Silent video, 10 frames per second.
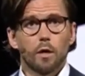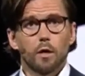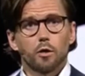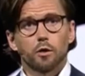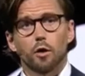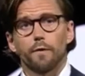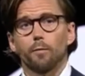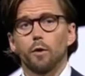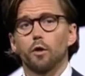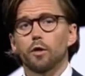So if
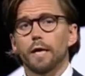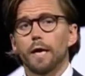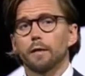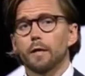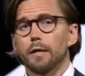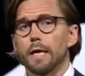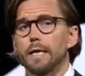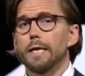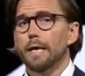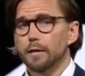we look at the
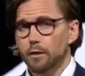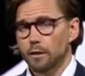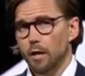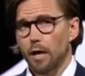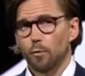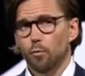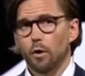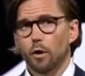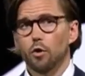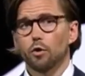next slide, we are
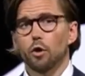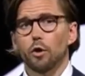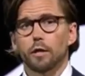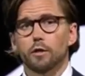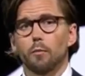going to look at some